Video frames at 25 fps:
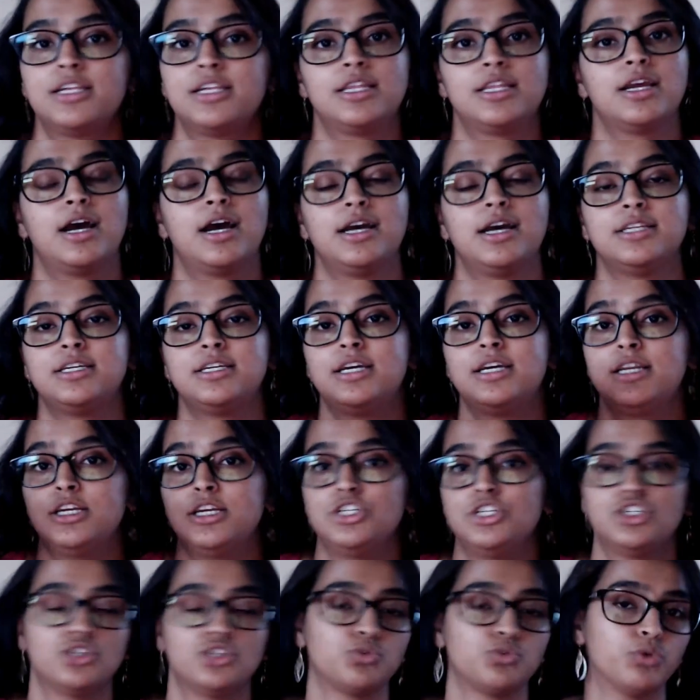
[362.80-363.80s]
I did, it
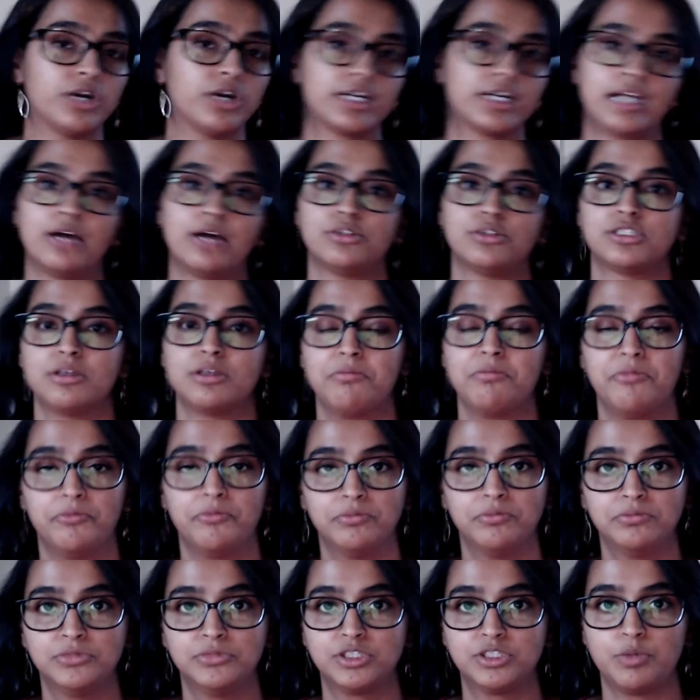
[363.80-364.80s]
just worked out
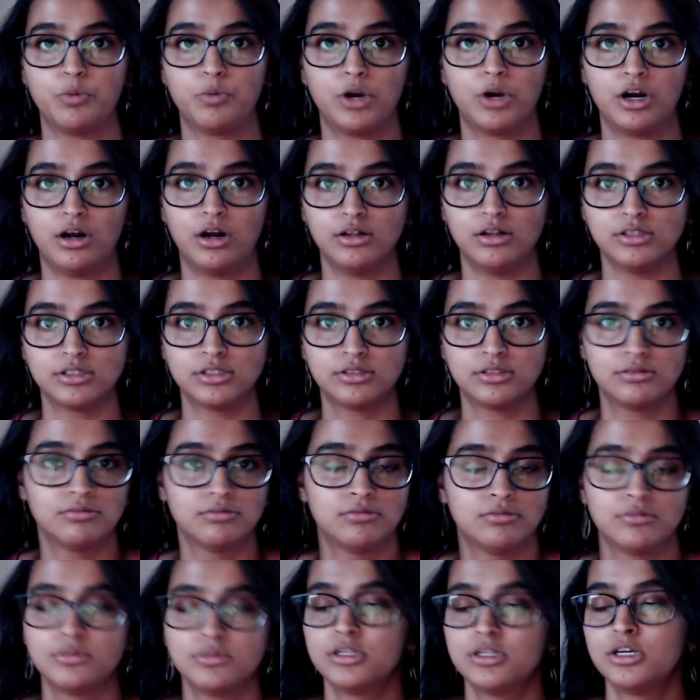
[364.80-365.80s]
somewhere else.
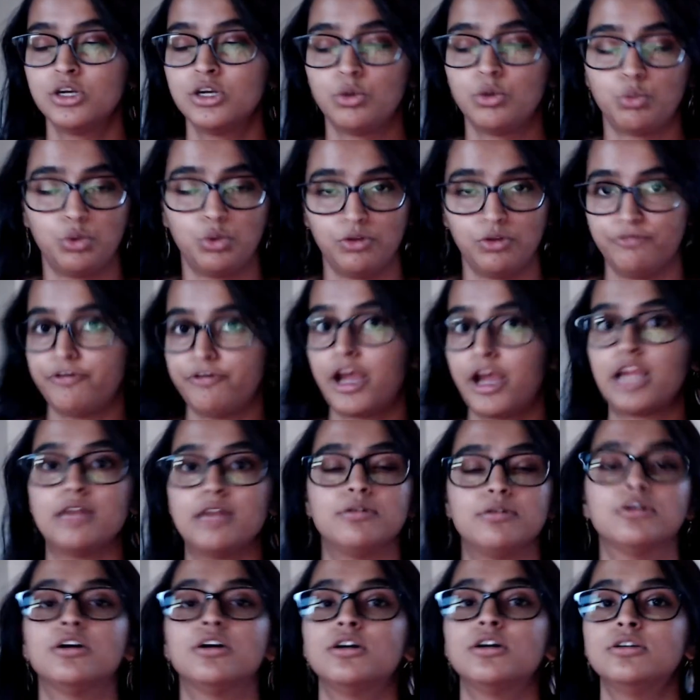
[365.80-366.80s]
We'll find
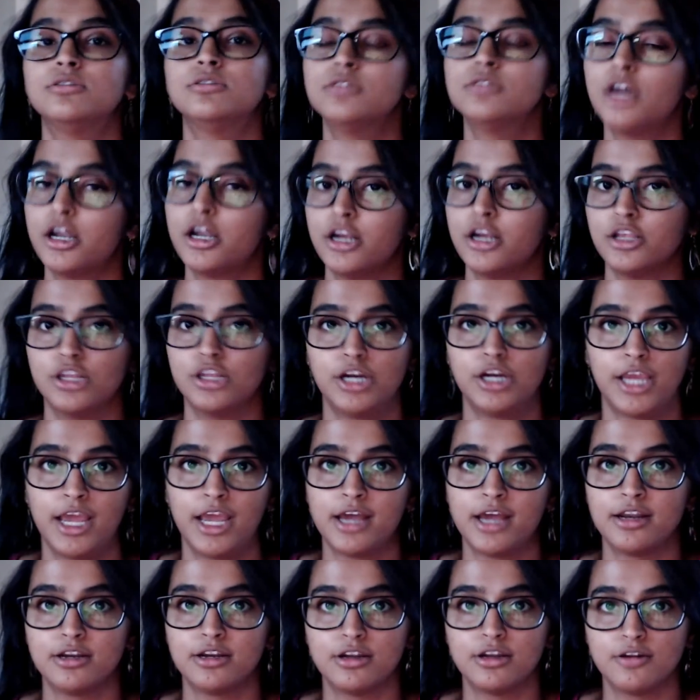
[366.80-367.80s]
another
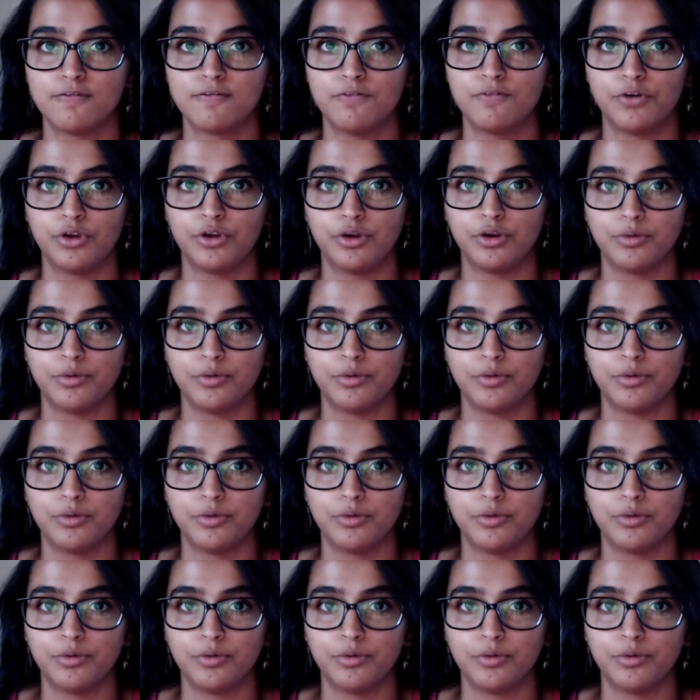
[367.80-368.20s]
candidate for you.